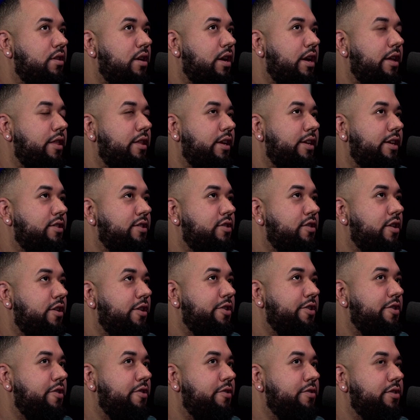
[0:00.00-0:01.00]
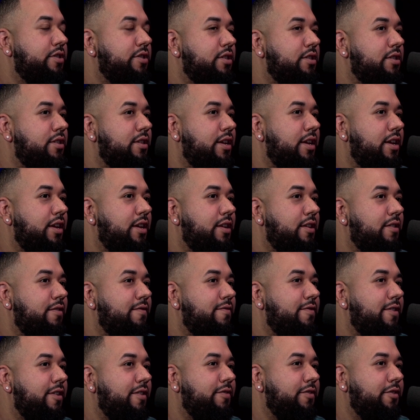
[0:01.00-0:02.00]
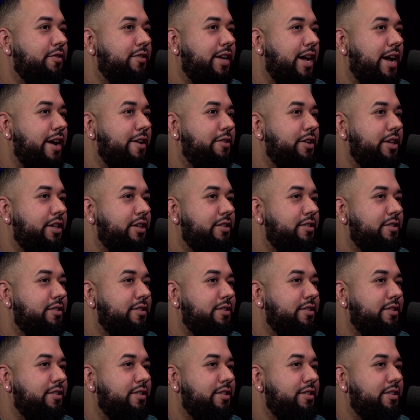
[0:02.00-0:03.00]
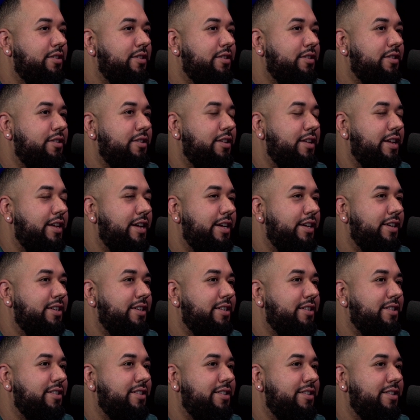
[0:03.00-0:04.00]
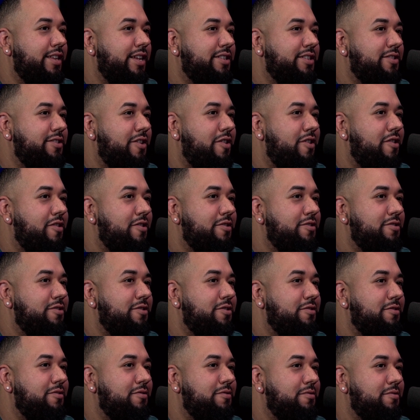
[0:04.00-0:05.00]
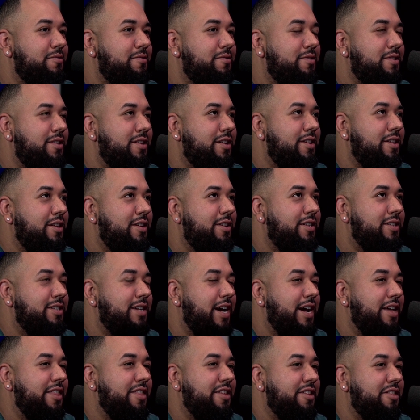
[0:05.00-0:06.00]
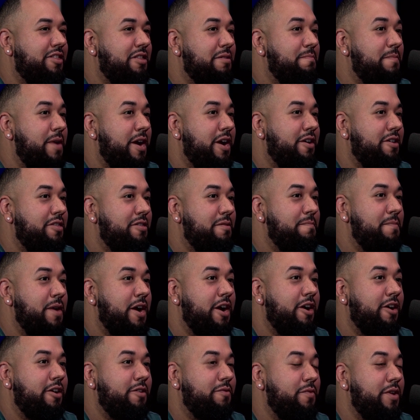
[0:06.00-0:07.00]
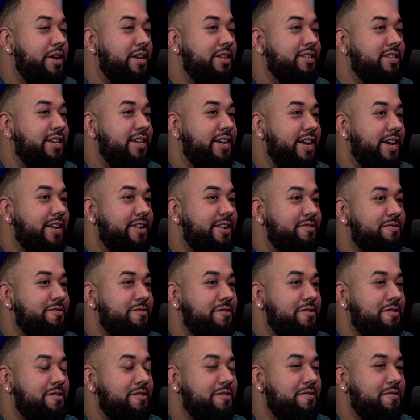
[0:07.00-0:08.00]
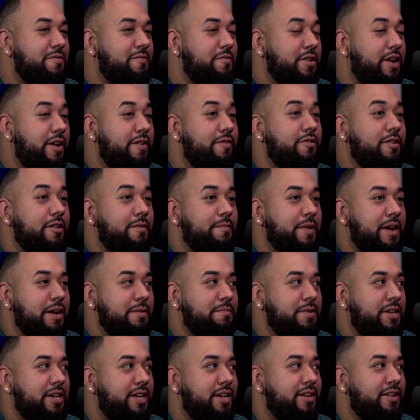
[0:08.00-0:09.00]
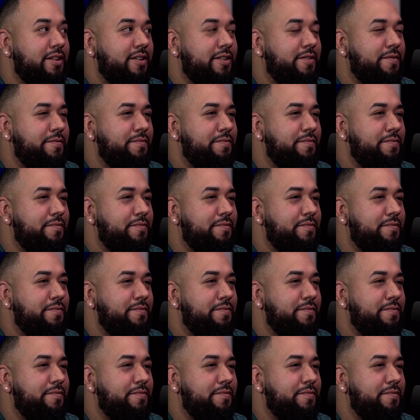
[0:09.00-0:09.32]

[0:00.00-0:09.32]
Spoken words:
I think as young adults in Fairfield County, like, that's hard to, because I think the barren wasteland or whatever it might be